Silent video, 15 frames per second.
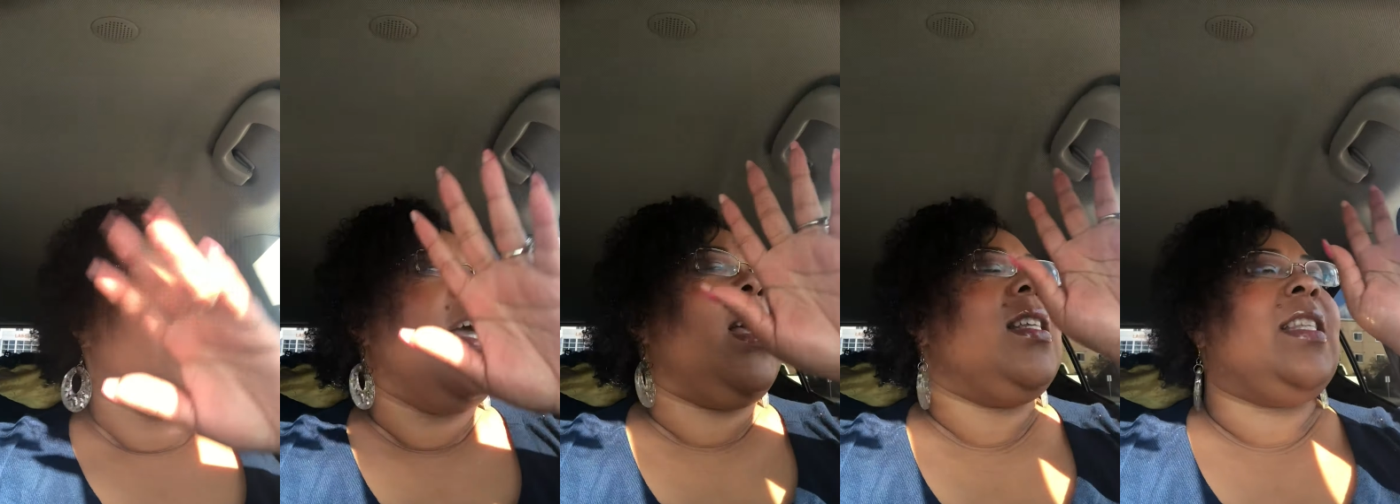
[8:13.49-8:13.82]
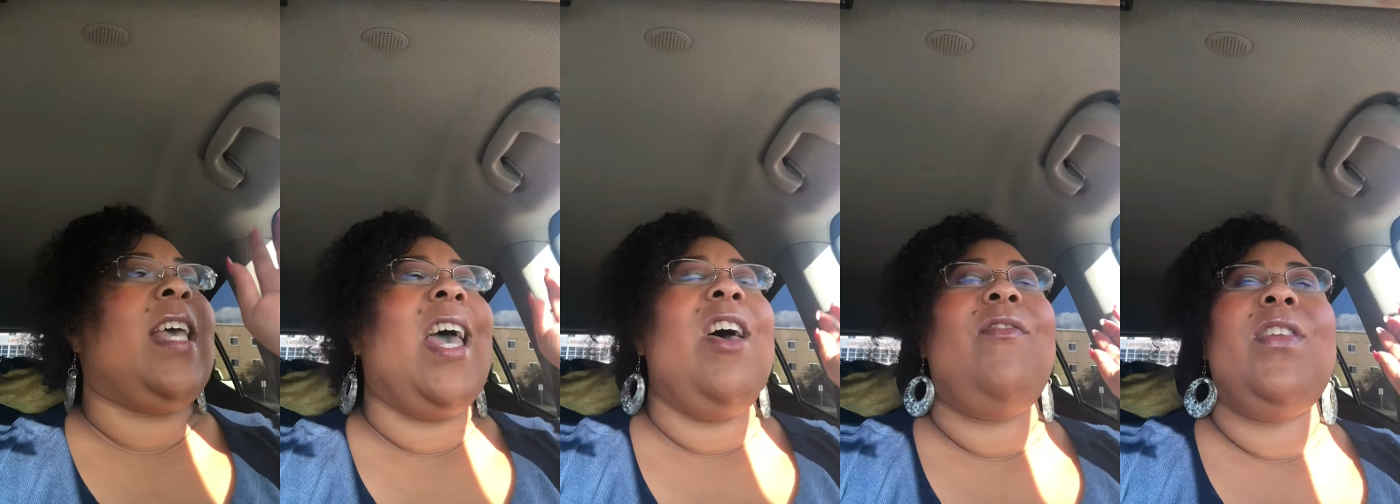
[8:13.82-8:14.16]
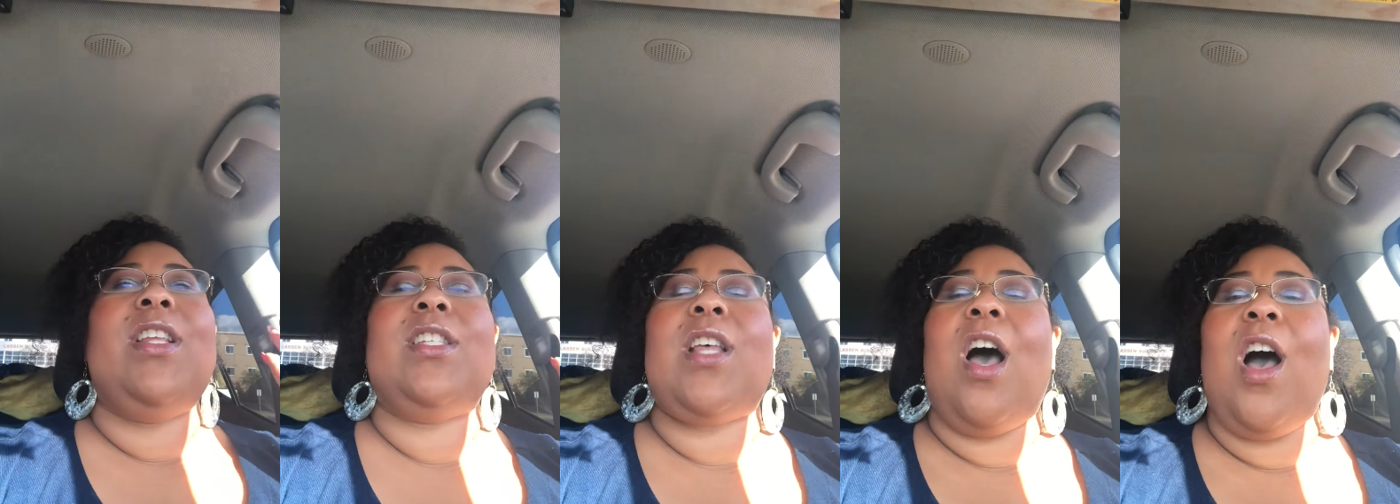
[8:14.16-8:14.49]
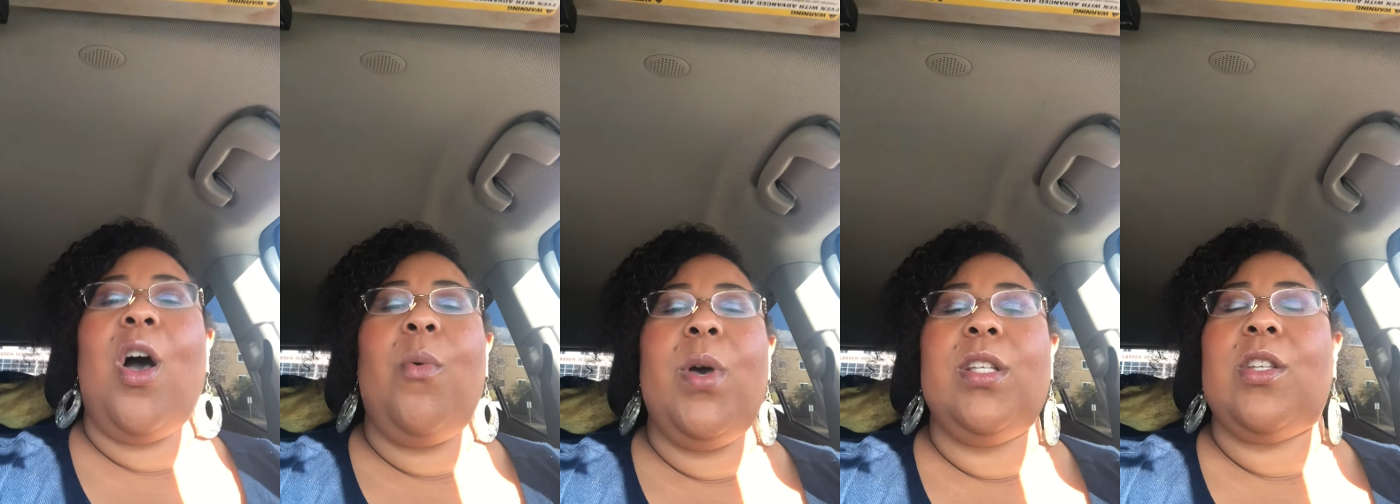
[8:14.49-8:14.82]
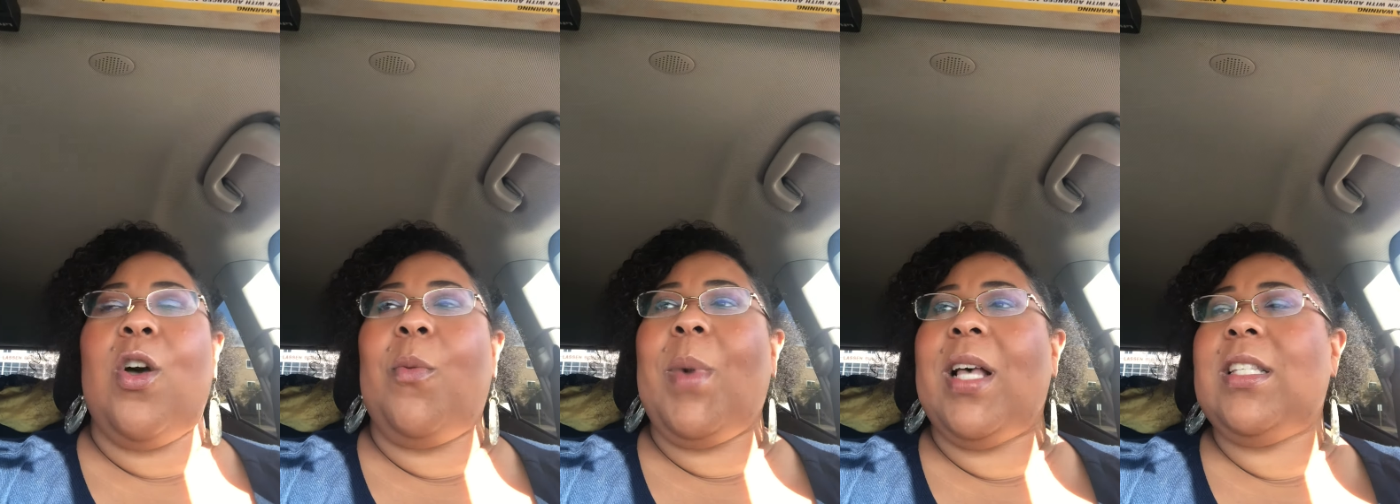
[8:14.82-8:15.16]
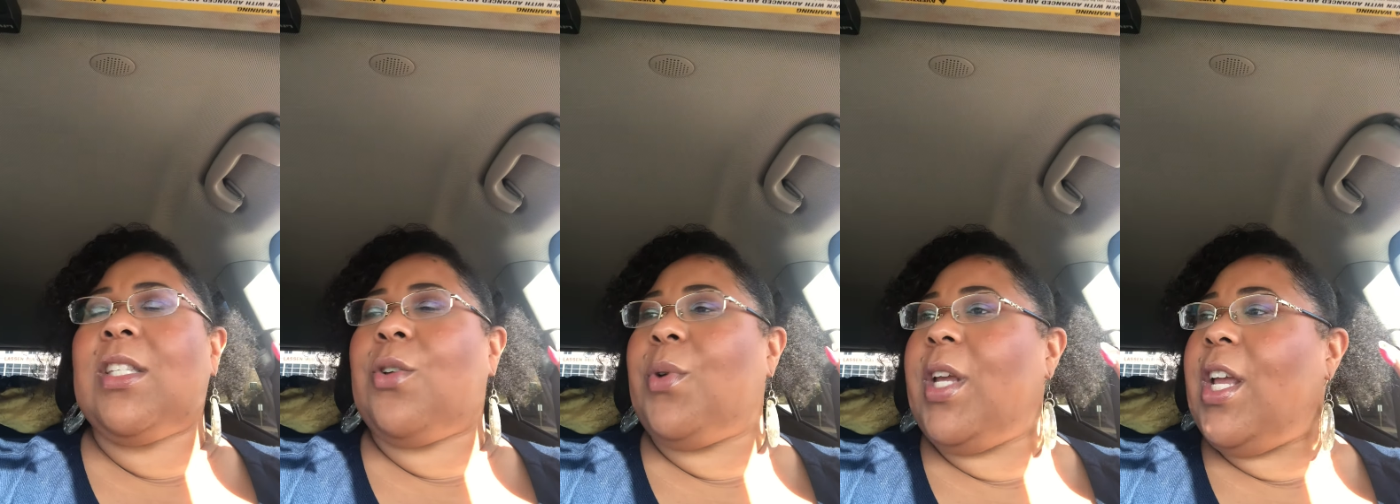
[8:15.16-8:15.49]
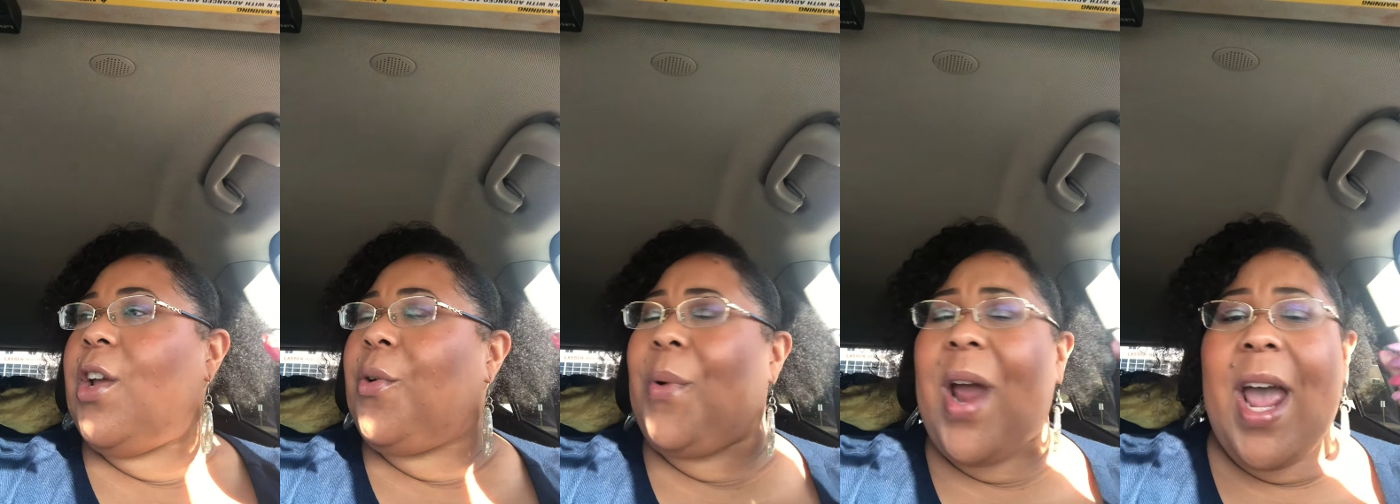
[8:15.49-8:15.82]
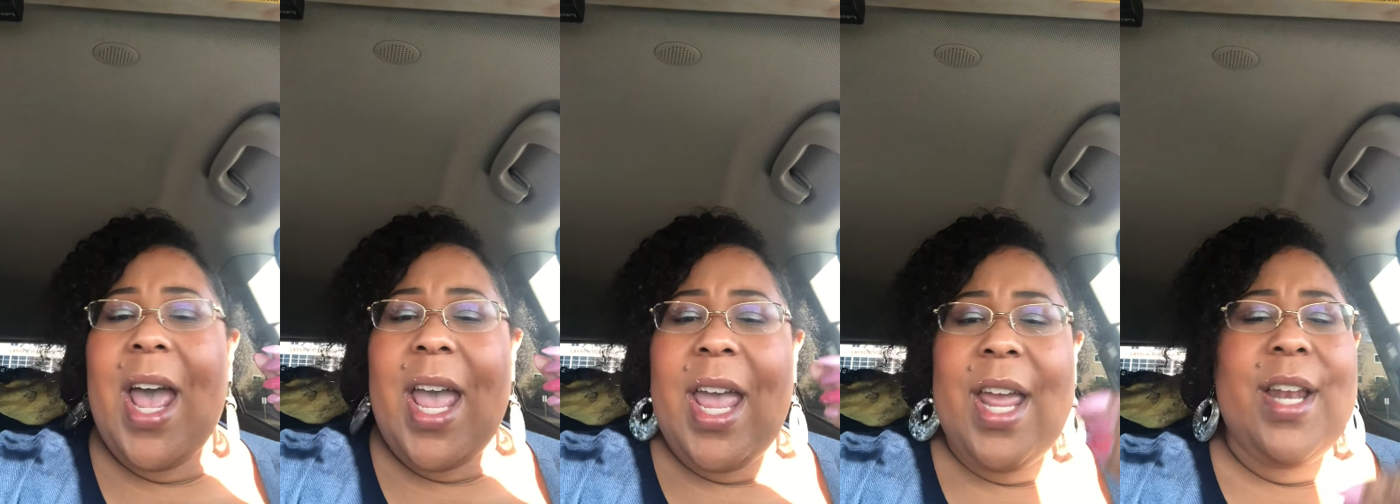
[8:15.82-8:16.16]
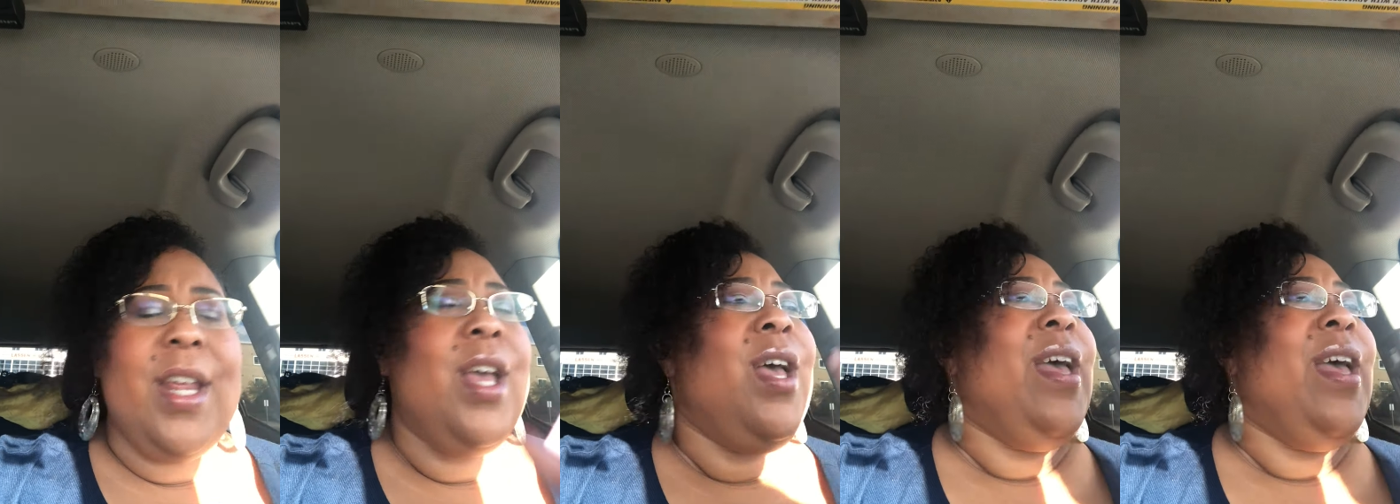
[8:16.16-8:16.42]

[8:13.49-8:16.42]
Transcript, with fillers: Because Kevin is always on my screen crying